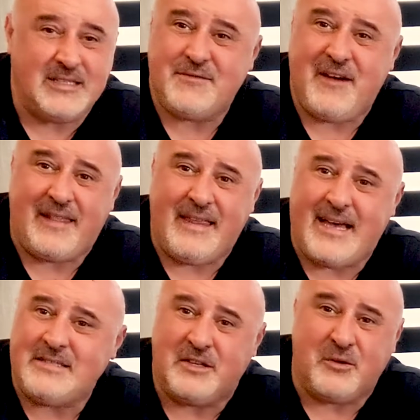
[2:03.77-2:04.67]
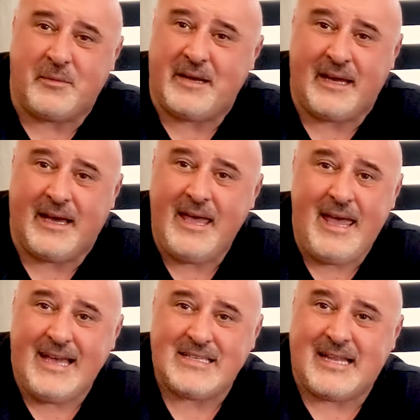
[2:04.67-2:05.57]
it's fantastic to bring a
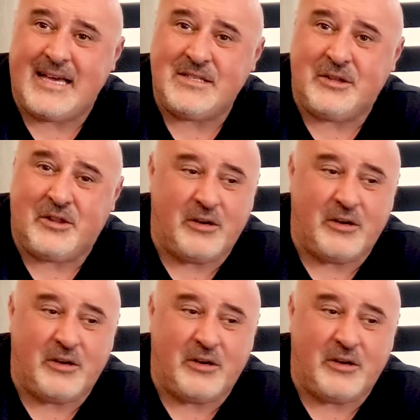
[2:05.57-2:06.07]
slice of